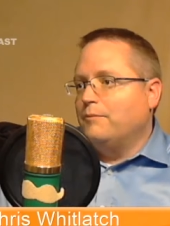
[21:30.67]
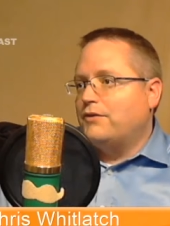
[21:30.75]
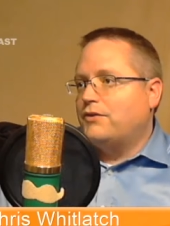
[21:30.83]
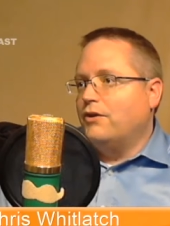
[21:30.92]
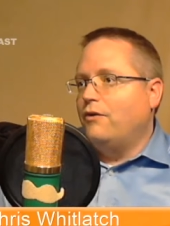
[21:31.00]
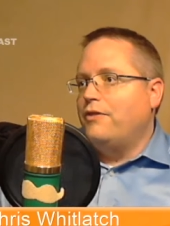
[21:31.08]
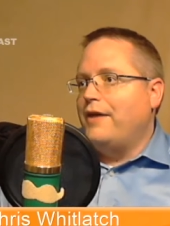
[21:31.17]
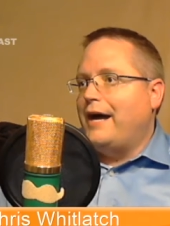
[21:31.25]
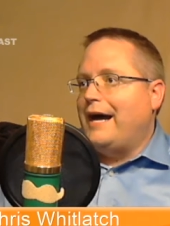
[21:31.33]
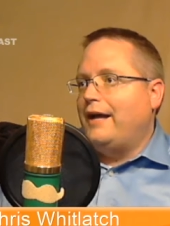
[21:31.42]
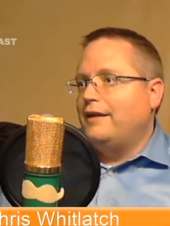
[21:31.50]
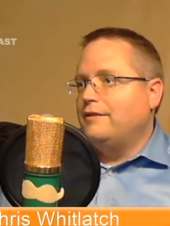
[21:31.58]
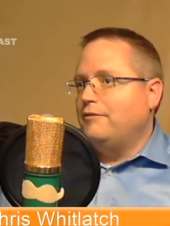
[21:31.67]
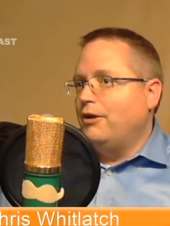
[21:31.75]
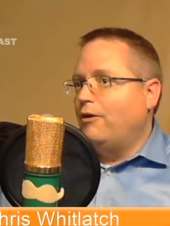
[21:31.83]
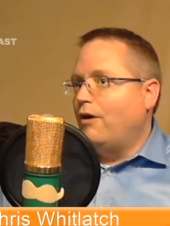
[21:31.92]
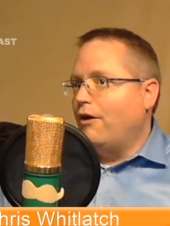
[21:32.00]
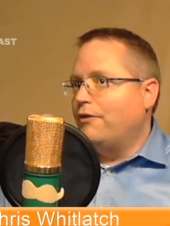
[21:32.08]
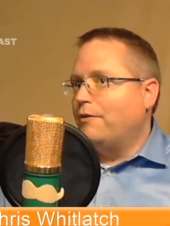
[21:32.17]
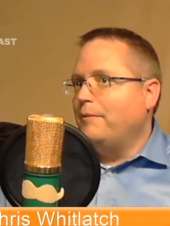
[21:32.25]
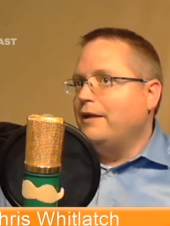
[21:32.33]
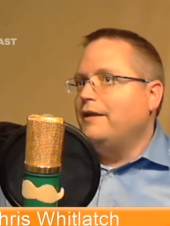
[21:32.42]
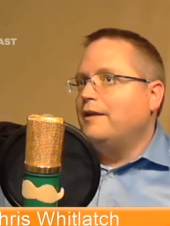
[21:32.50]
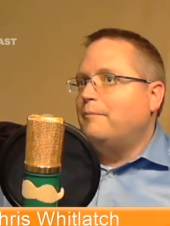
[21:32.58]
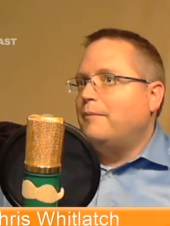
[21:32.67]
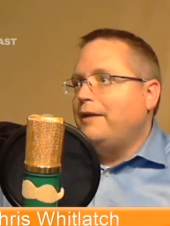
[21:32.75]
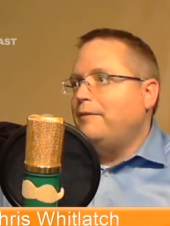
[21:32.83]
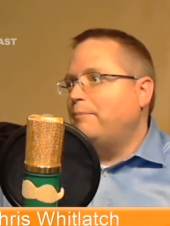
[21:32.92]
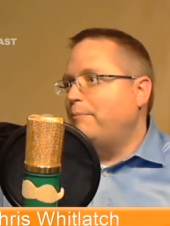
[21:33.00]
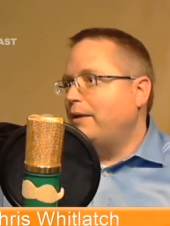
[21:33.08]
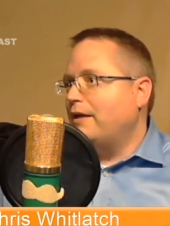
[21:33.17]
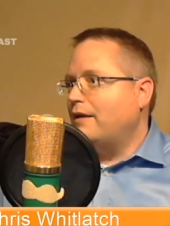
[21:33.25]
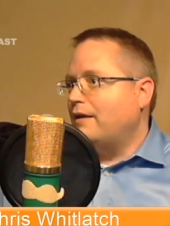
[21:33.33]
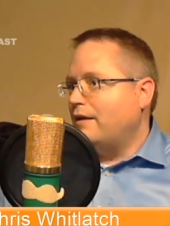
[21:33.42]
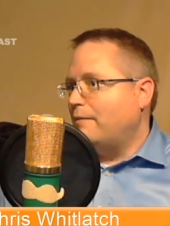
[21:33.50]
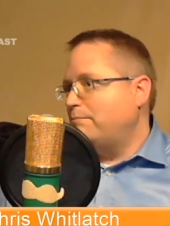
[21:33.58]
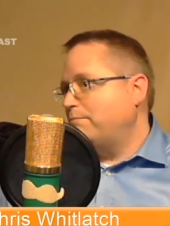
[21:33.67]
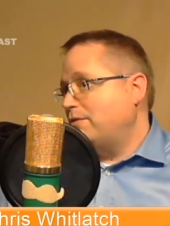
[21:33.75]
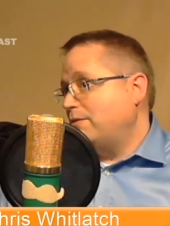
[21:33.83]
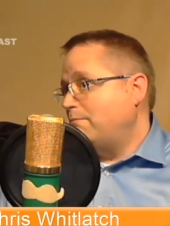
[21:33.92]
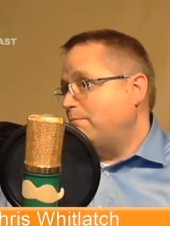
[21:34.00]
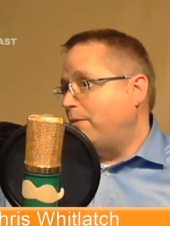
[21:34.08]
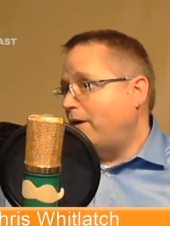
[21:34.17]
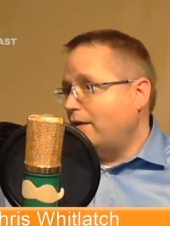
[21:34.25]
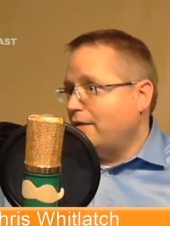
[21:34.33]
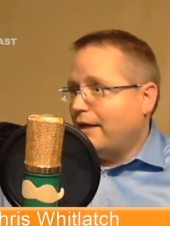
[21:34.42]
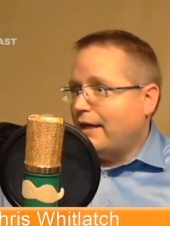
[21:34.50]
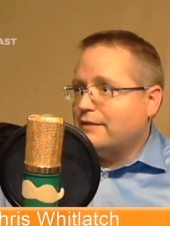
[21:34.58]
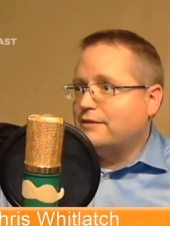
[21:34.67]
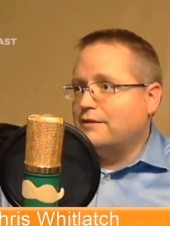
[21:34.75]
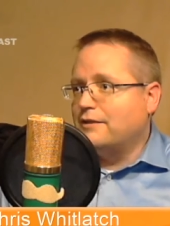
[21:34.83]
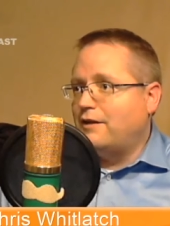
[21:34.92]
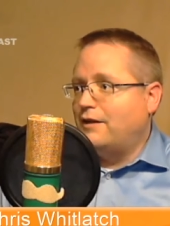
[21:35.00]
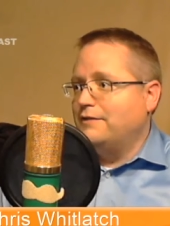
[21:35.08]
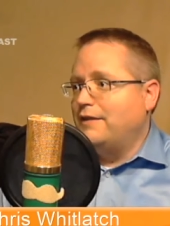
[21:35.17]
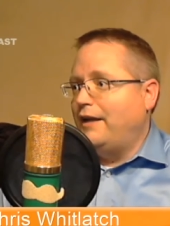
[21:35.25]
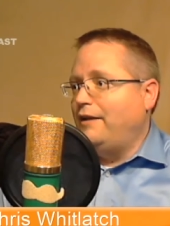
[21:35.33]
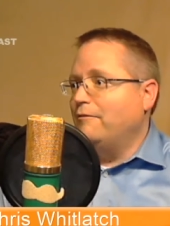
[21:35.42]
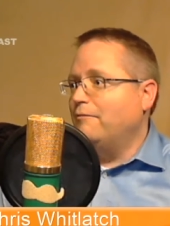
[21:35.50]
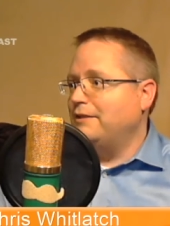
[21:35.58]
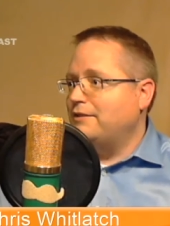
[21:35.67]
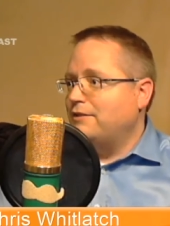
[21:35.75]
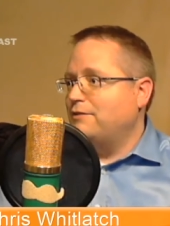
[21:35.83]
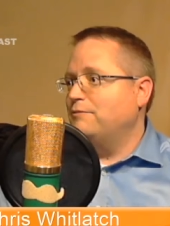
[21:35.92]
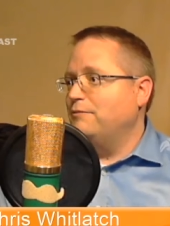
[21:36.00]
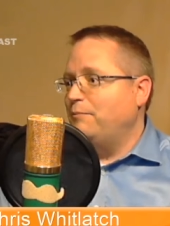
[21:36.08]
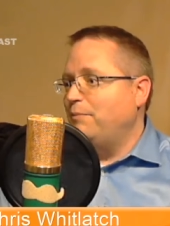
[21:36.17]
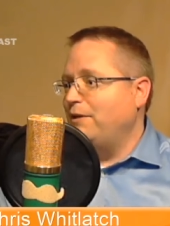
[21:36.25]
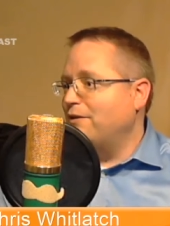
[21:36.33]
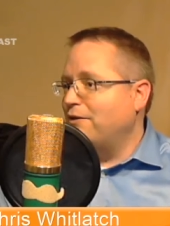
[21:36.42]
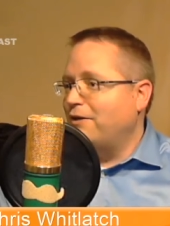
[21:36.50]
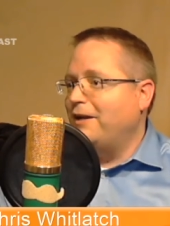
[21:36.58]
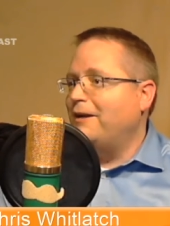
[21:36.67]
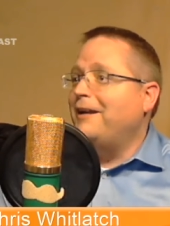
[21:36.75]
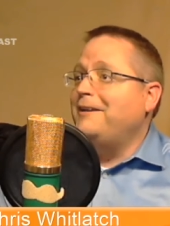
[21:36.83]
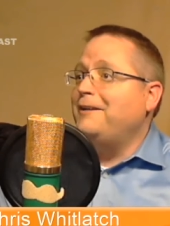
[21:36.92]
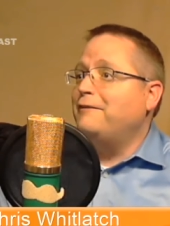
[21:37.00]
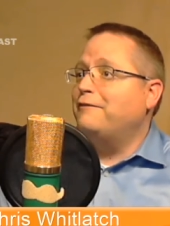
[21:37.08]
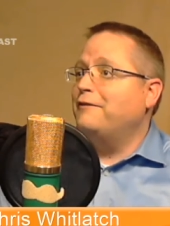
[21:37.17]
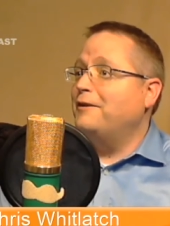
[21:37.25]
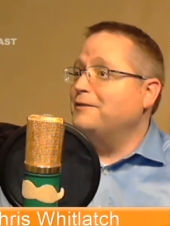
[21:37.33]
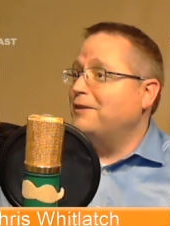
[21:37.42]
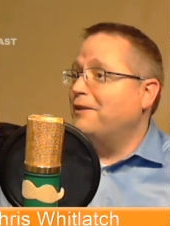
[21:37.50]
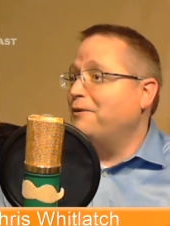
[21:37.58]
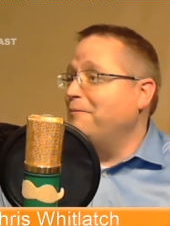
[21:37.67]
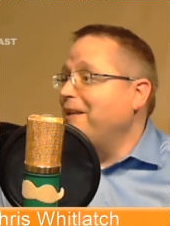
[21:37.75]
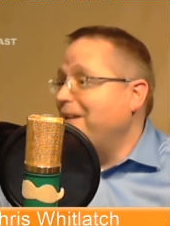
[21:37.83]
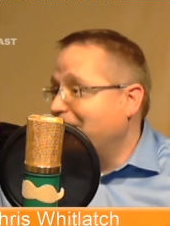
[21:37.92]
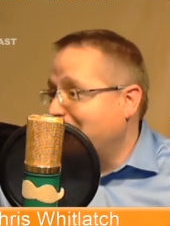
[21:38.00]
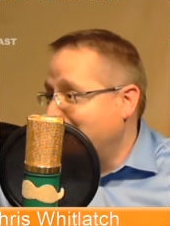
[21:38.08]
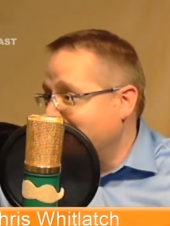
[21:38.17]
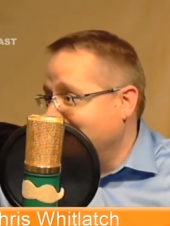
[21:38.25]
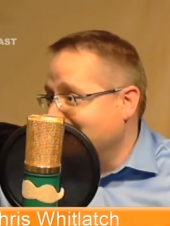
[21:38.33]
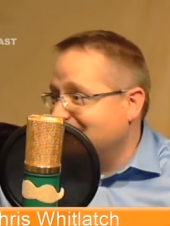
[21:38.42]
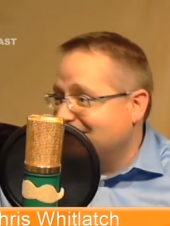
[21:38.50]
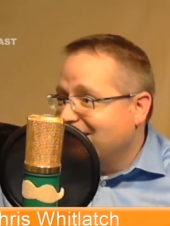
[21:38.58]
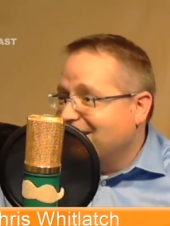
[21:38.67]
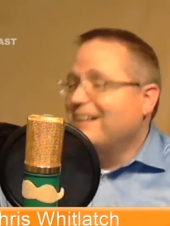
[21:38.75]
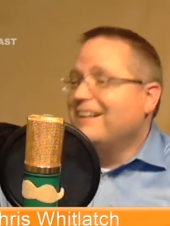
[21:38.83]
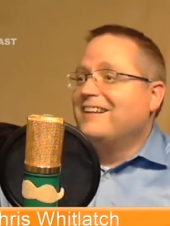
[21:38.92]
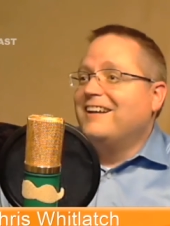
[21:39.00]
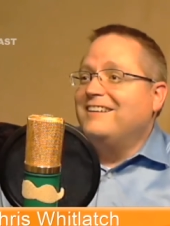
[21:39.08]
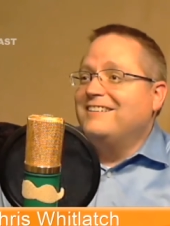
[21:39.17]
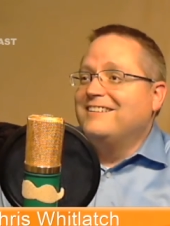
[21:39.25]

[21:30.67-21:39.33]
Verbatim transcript: so that, you know, other media might pick up some podcaster content, which would be a great idea for those other media companies. And then through